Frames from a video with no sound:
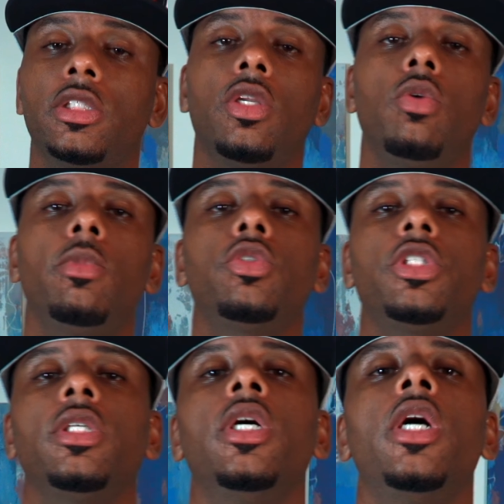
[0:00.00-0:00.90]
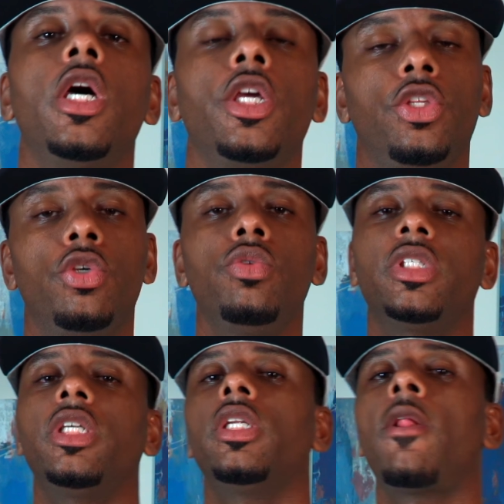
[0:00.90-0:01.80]
slow motion
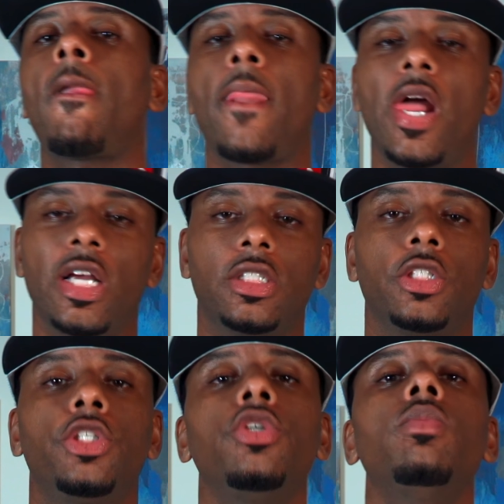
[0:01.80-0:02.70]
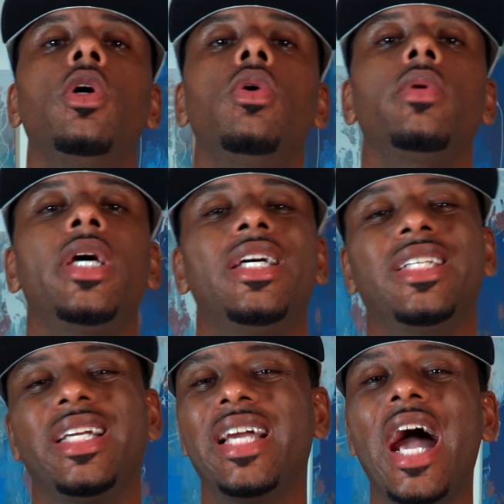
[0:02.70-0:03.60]
using S&Q mode as
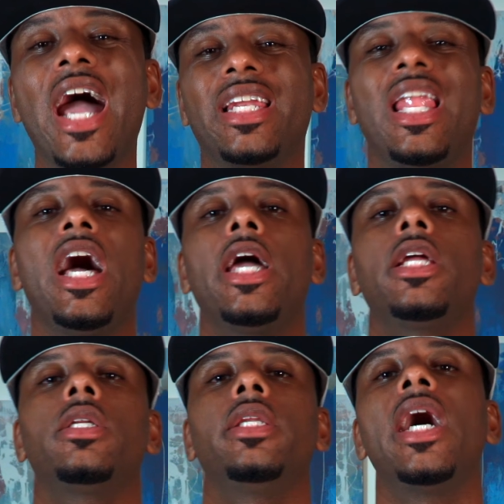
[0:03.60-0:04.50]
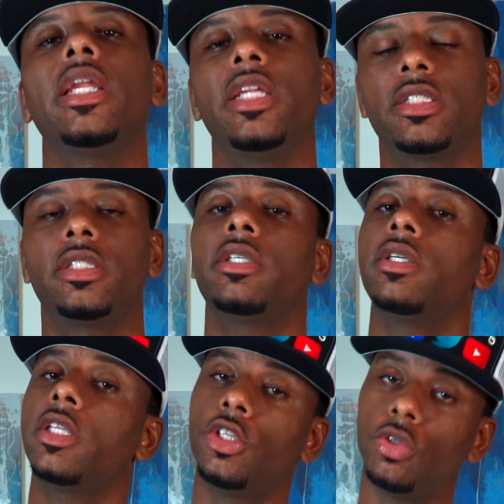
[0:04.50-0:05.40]
a guideline, not
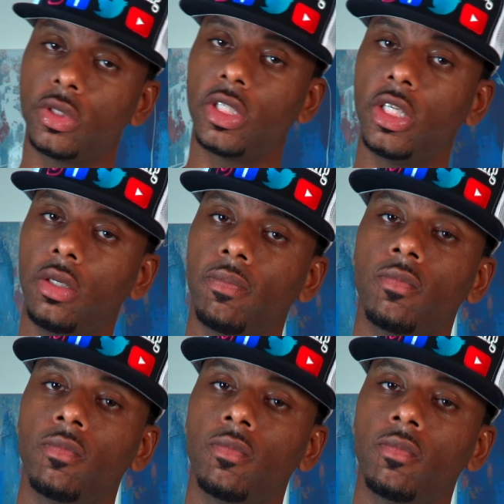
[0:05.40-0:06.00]
necessarily using it,